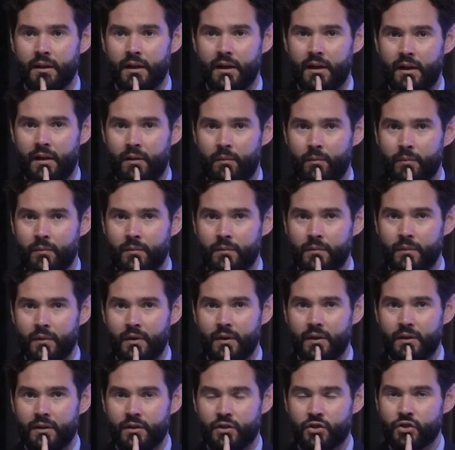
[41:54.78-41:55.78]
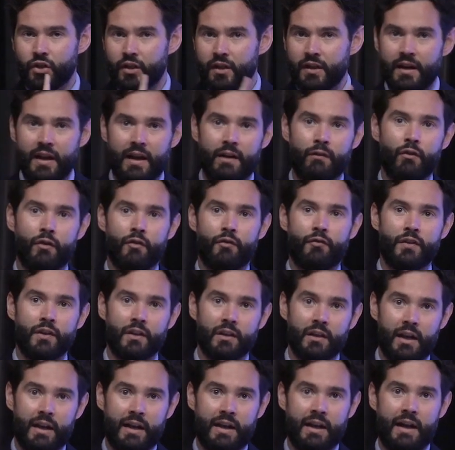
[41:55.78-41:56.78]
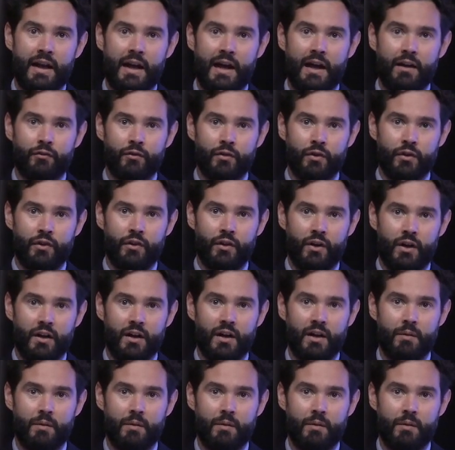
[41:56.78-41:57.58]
um, shouldn't ever feel like an afterthought.